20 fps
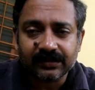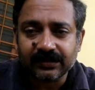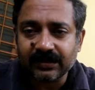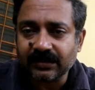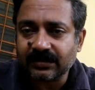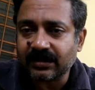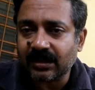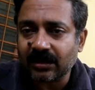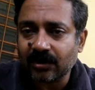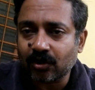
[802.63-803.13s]

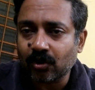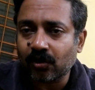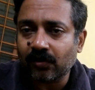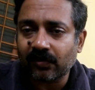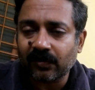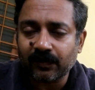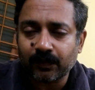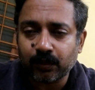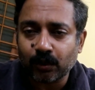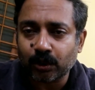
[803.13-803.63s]
This can go
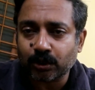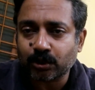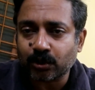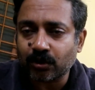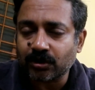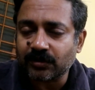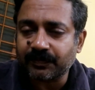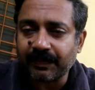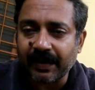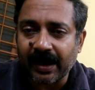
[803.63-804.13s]
over
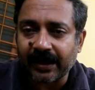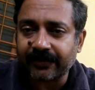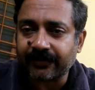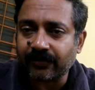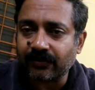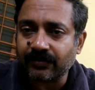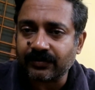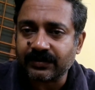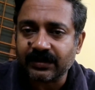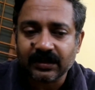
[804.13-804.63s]
potholes, bad
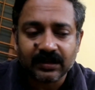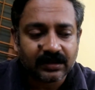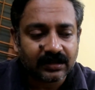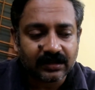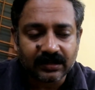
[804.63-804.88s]
roads,